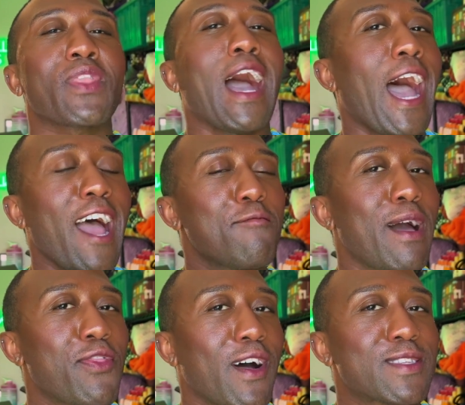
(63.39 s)
I have
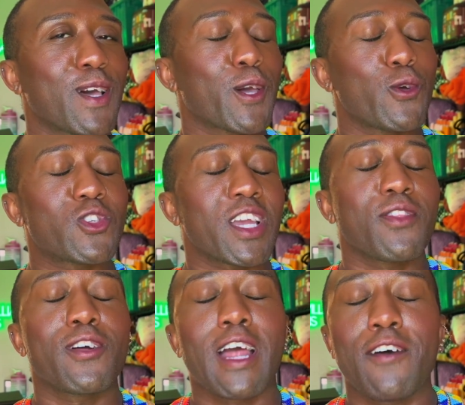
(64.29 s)
my thoughts on Gucci
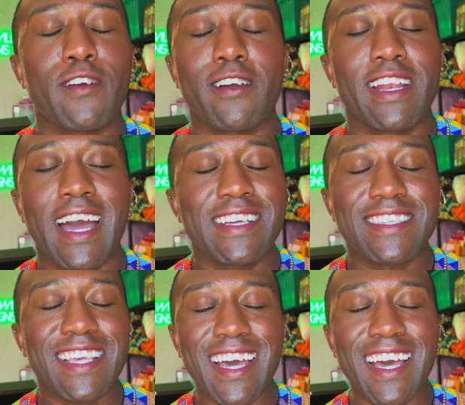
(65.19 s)
and they're not very nice.